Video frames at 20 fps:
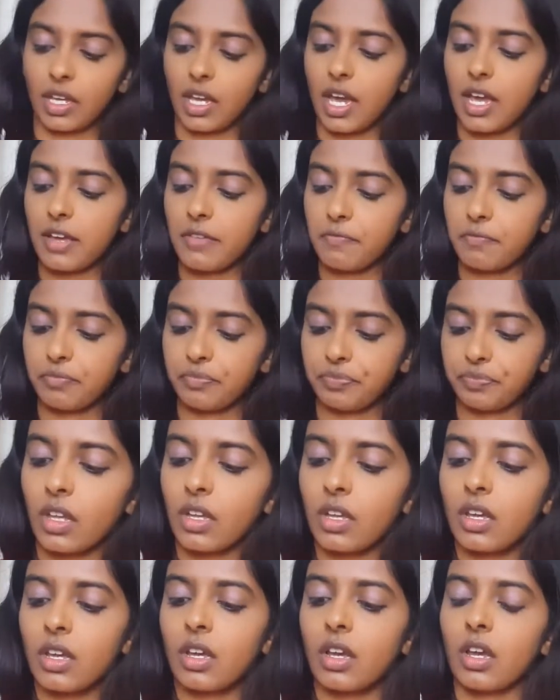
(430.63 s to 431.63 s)
Okay,
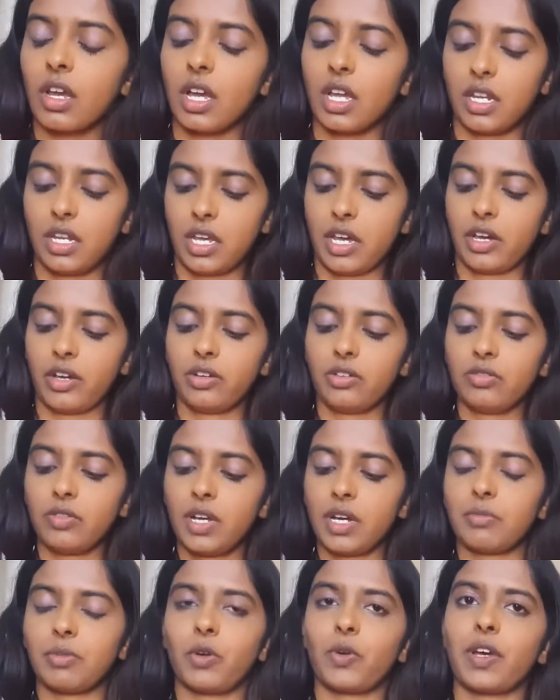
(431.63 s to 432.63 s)
and now
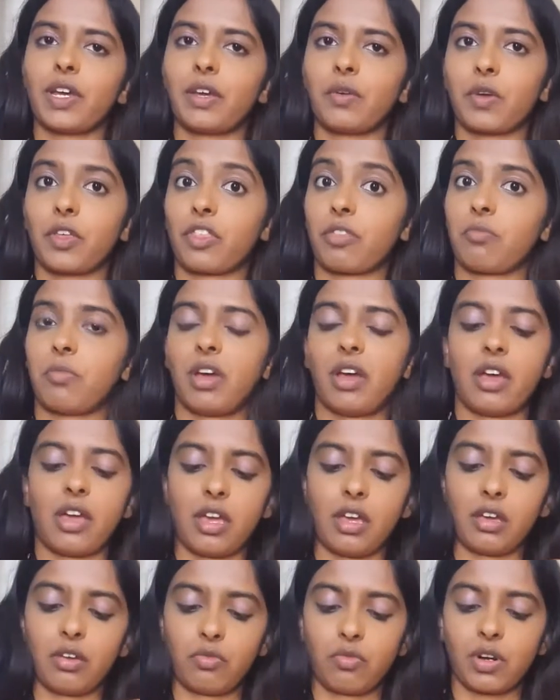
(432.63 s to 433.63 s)
I'm going with
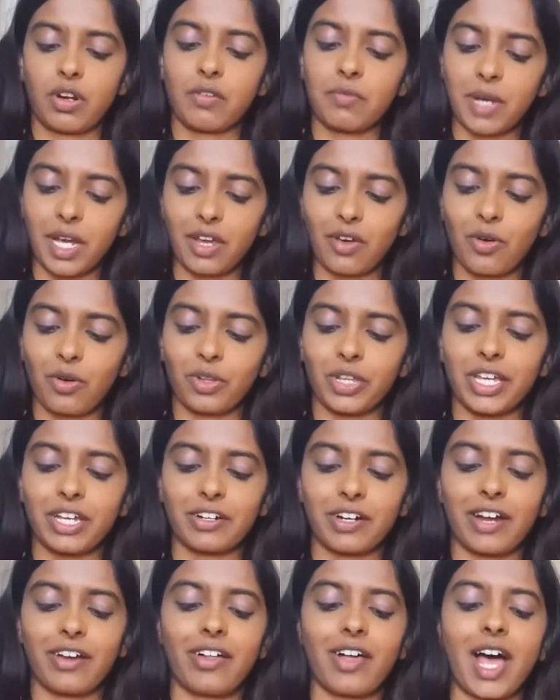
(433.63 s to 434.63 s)
one of my holy
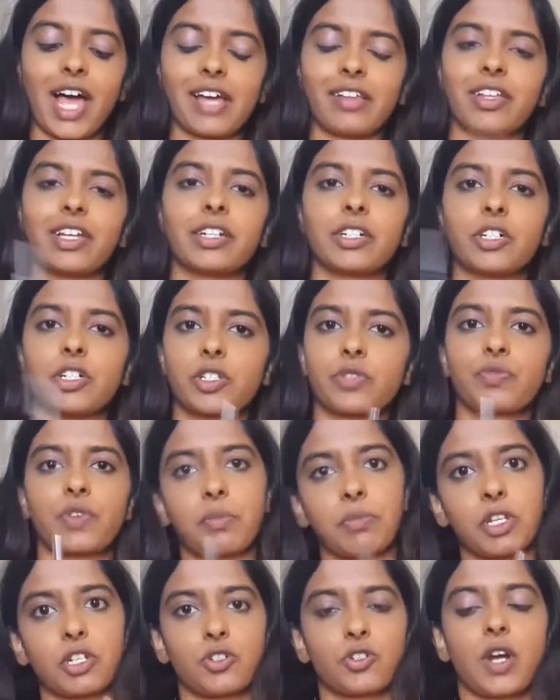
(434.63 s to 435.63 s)
grail eyeliners
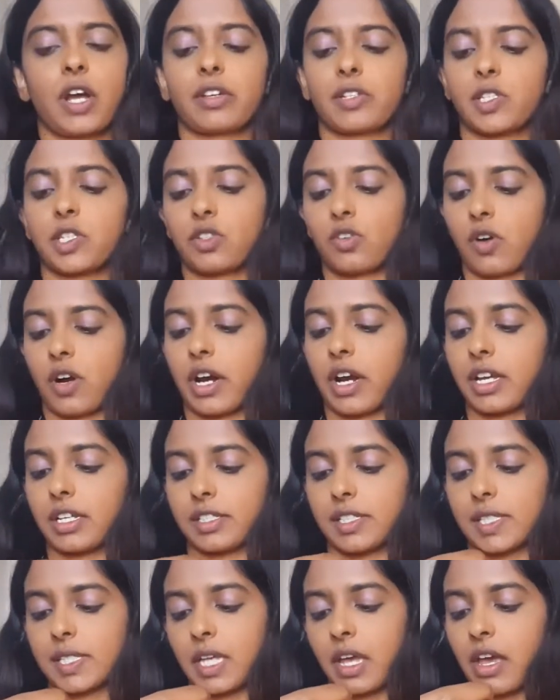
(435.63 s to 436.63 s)
from the drugstore.
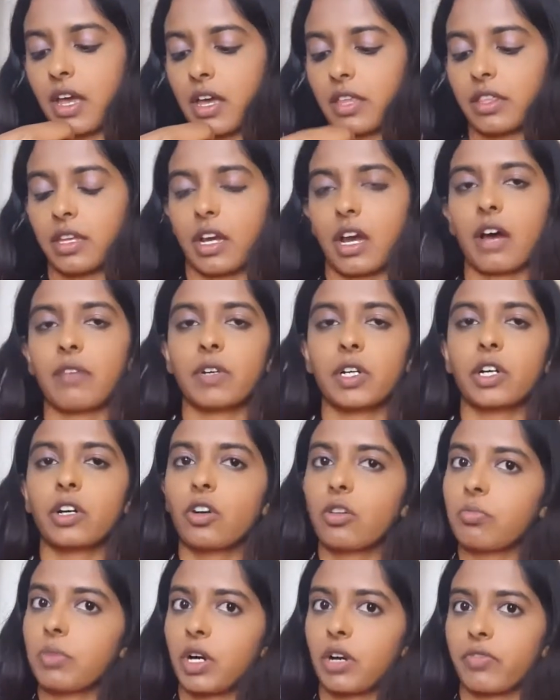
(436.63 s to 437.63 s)
It's the
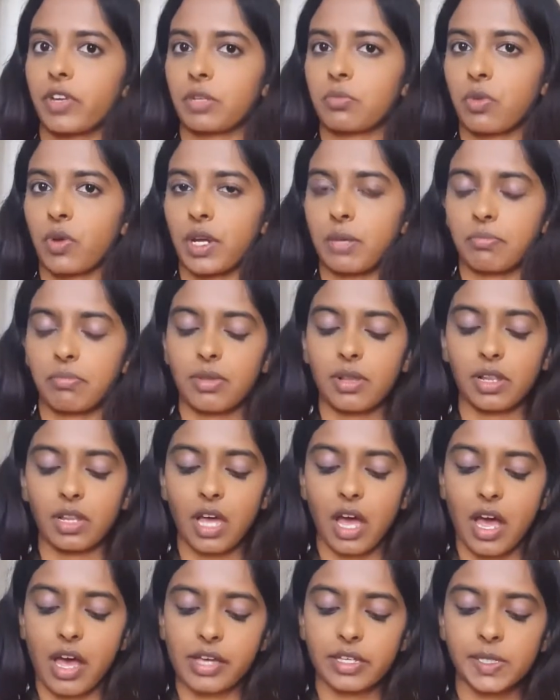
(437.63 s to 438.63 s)
CoverGirl Perfect Point
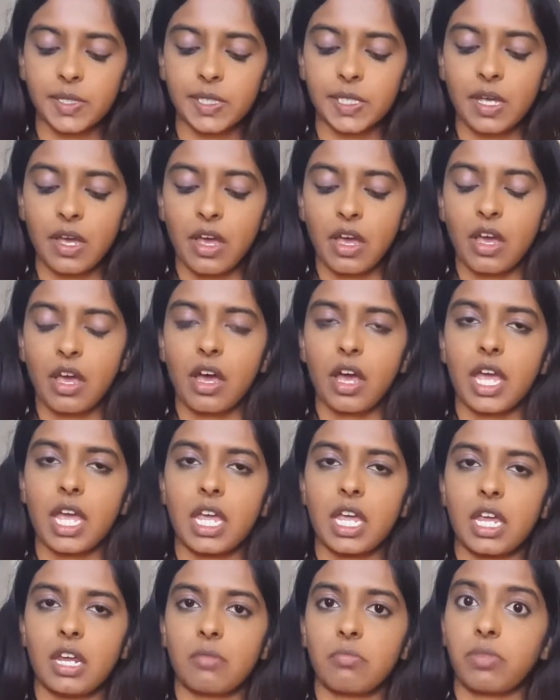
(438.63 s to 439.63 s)
Plus
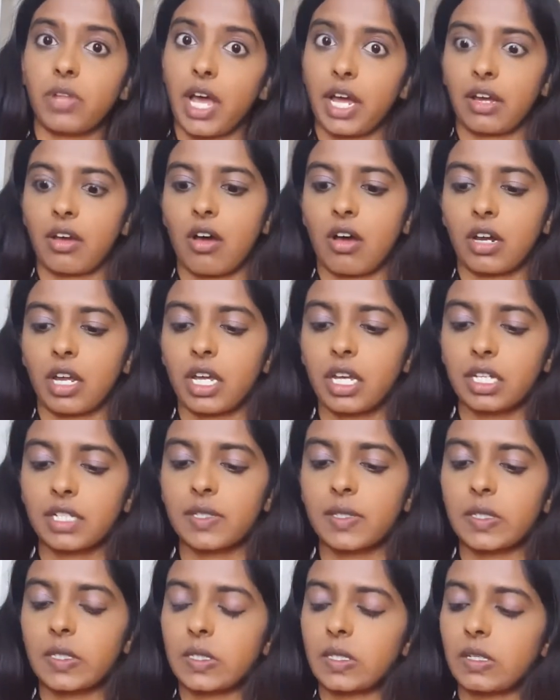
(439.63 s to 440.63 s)
in Black
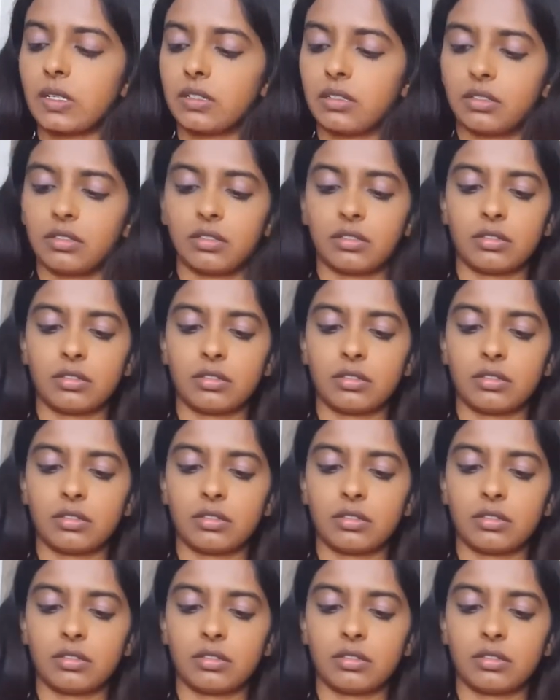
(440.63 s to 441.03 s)
Onyx.